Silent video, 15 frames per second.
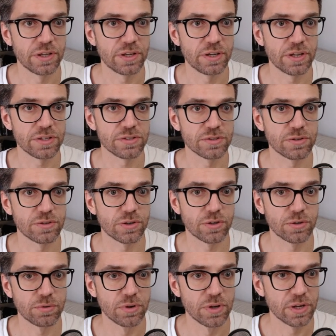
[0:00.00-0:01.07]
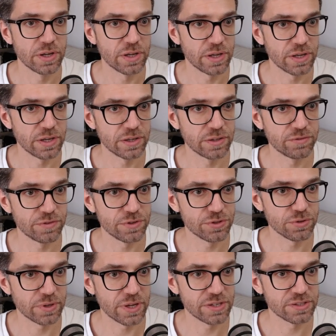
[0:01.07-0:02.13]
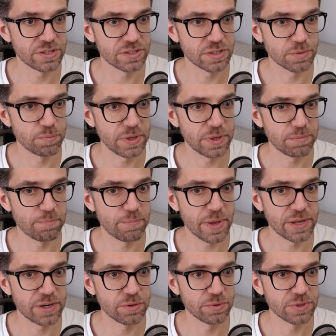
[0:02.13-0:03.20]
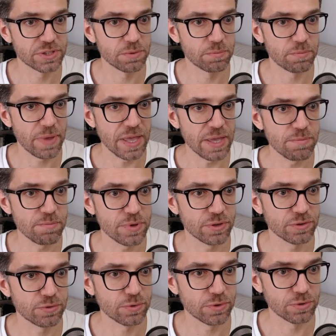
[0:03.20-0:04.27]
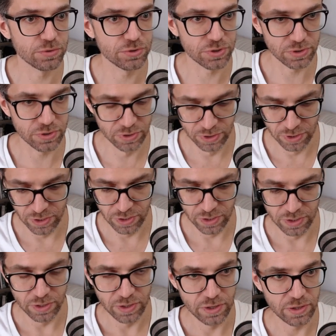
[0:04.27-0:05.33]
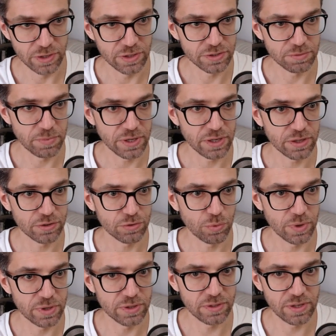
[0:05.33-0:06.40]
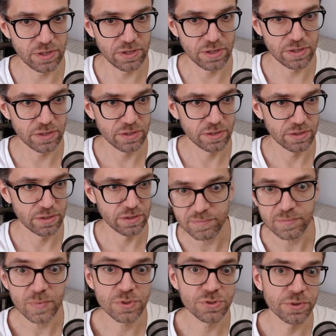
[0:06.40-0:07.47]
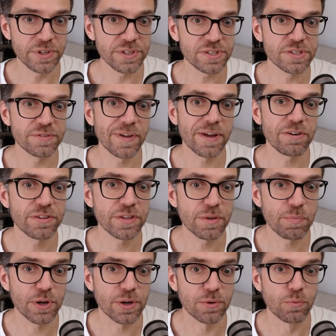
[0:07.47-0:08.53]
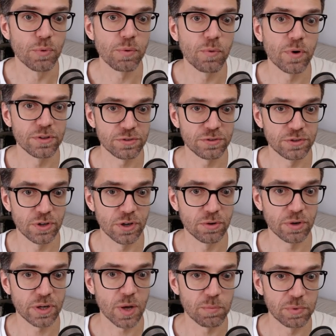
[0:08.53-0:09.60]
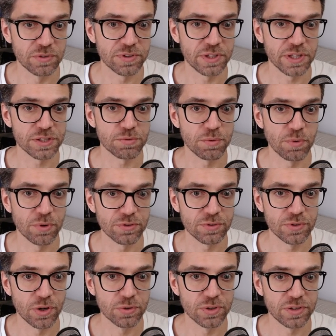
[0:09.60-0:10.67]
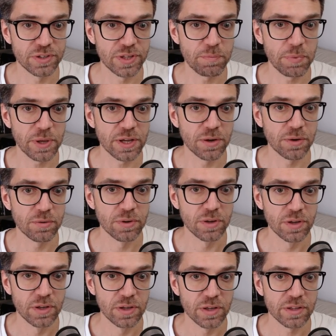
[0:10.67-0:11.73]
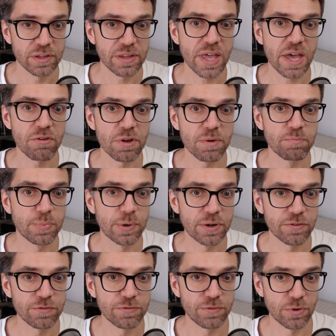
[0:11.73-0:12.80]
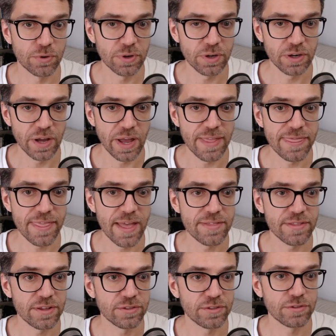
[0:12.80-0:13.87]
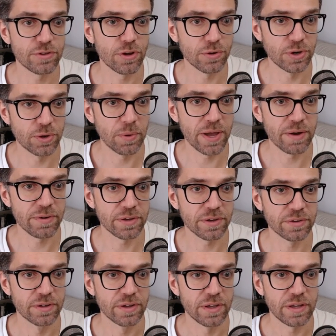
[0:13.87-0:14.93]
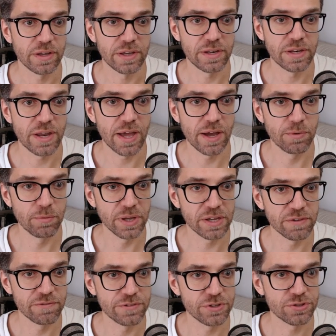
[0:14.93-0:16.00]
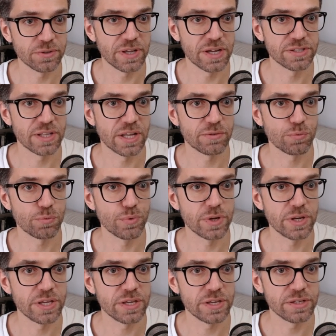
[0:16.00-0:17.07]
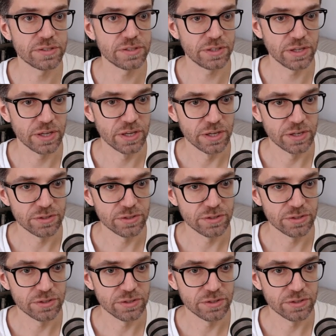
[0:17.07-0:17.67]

And let's go and visualize this a bit better with some ambient occlusion. Let's make it 20. So this is very typical. We want to know a couple of things. We want to know the typical, the area per floor, and then the total area. And now we can visualize that really easily.